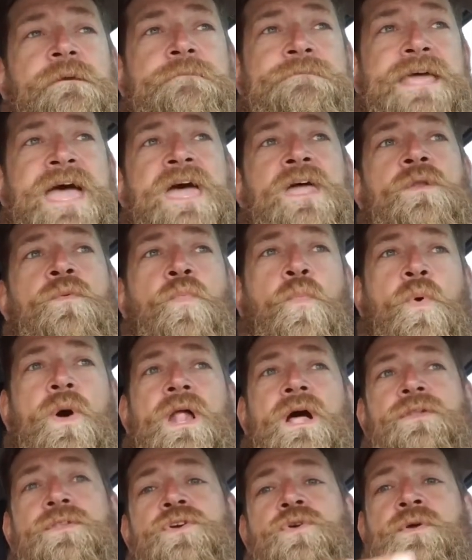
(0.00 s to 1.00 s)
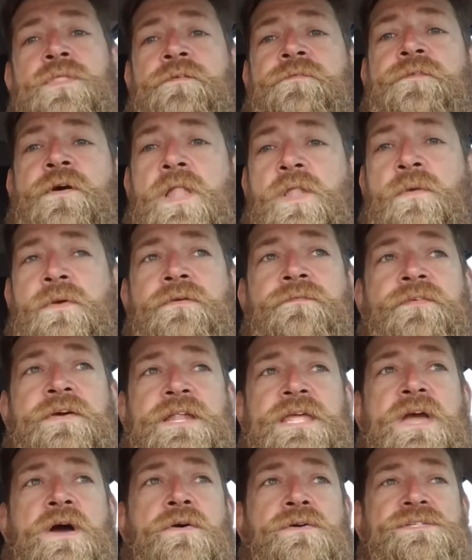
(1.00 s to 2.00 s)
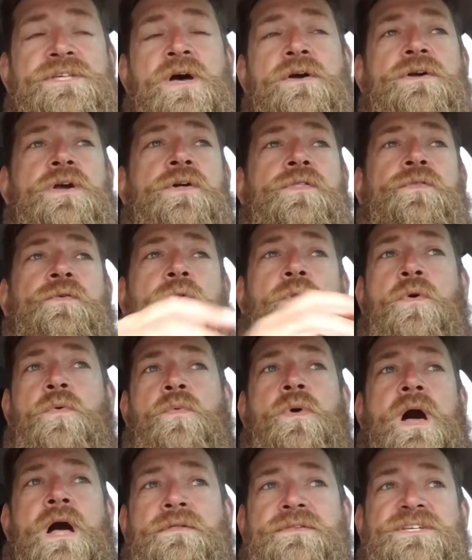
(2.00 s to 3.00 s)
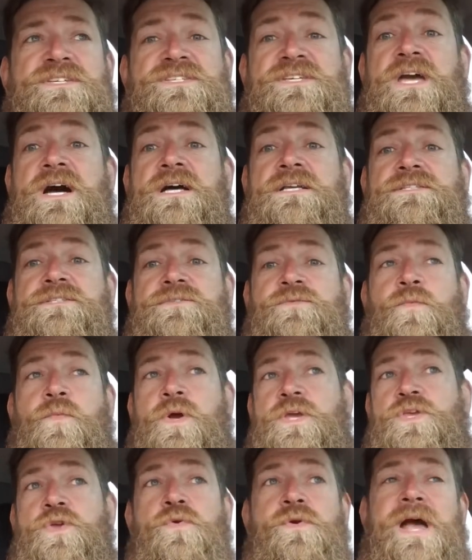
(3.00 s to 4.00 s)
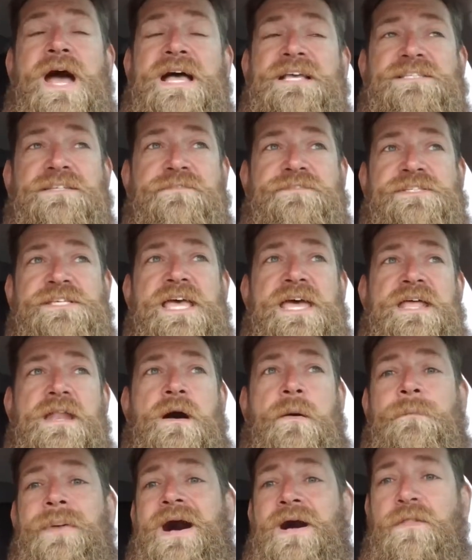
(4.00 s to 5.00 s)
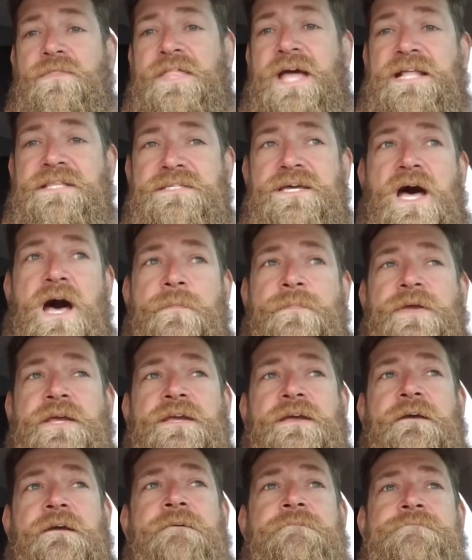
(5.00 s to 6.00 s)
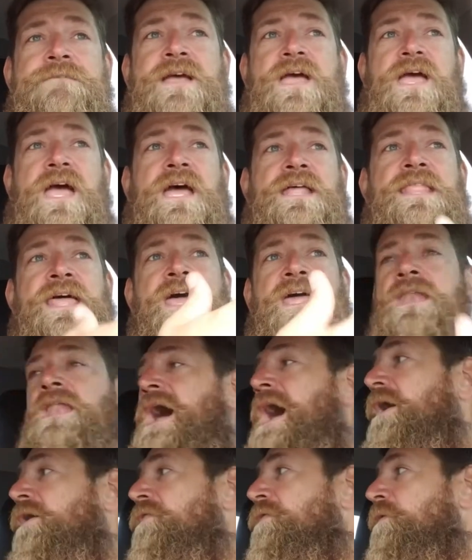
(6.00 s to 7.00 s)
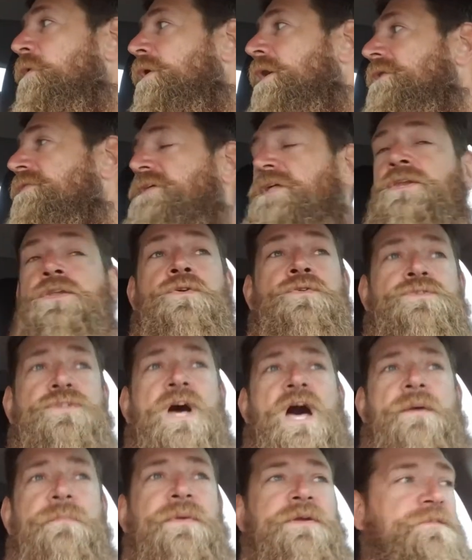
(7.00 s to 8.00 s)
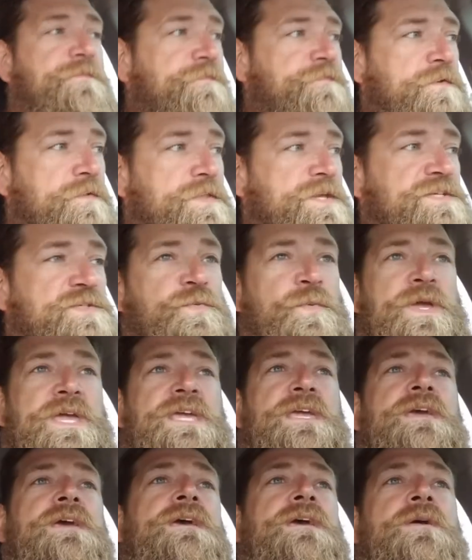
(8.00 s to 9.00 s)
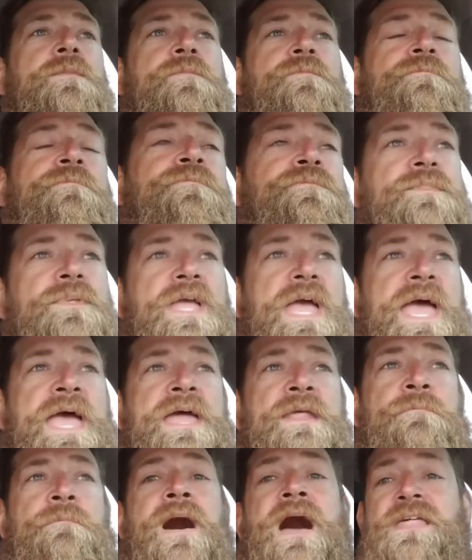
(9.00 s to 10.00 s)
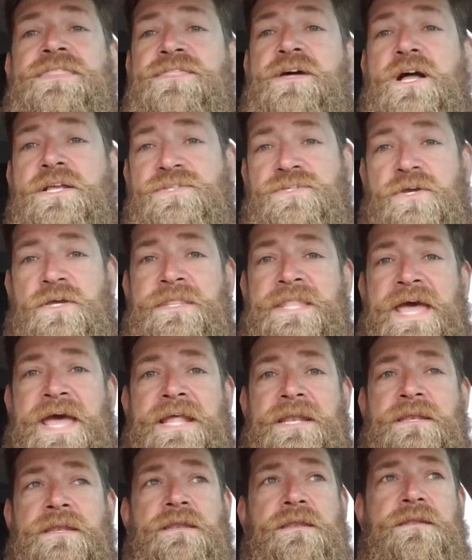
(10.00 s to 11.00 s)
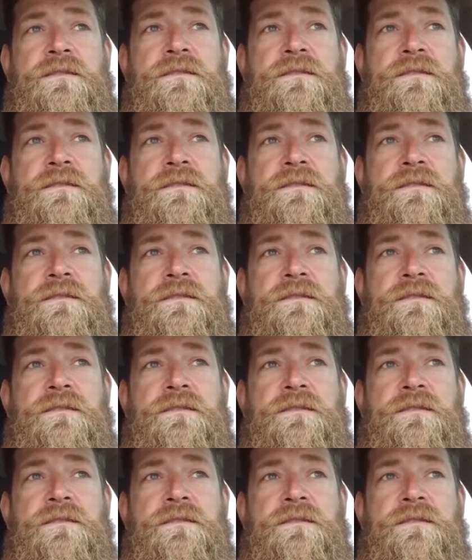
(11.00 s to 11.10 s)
And then what I'll do in the following video is I'll go through and I'll discuss what you guys have said about that topic, and then I'll throw out the new topic for this week and my thoughts on that